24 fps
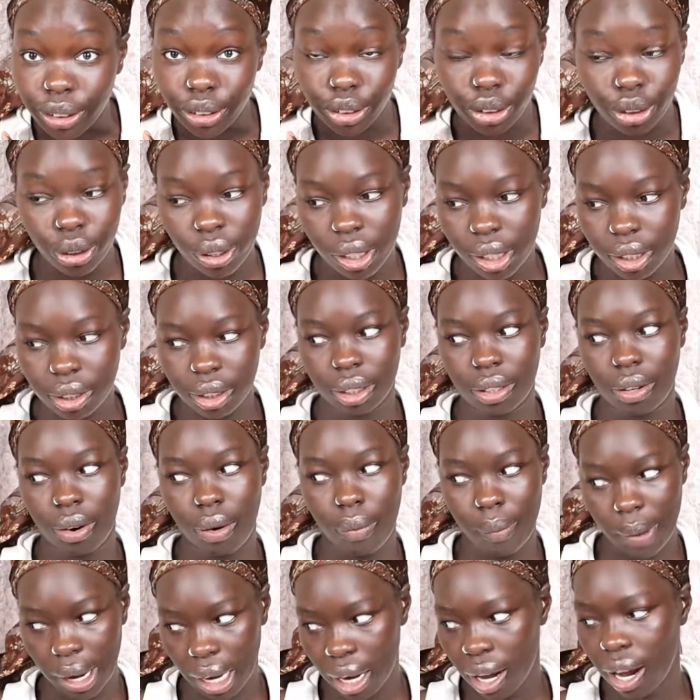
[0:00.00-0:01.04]
I was like,
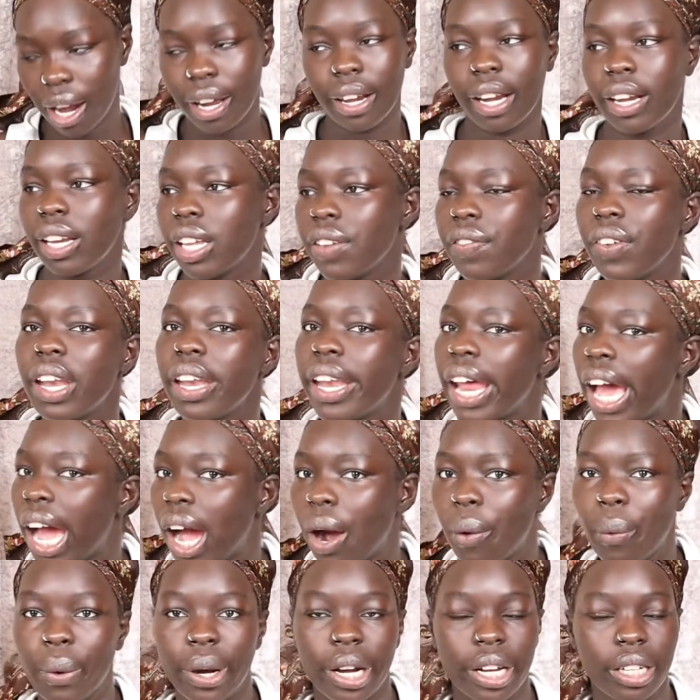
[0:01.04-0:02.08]
oh my god. And even
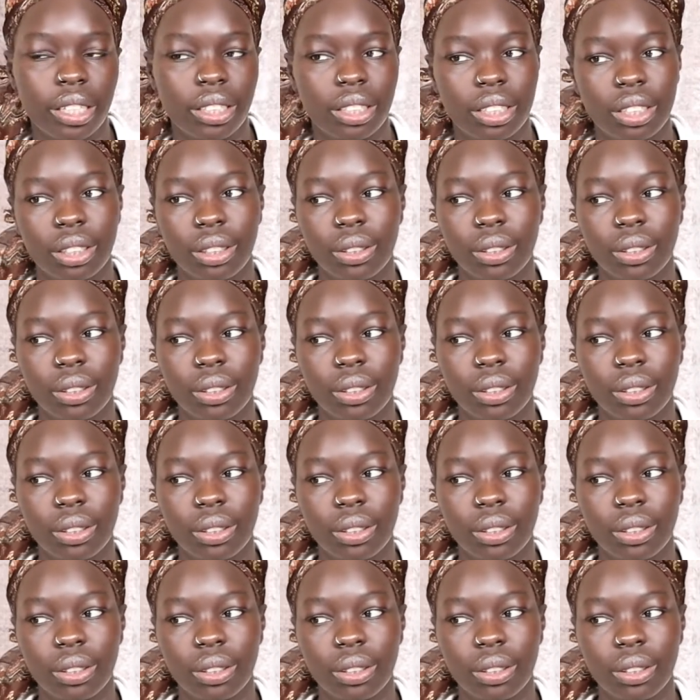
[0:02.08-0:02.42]
now, when it's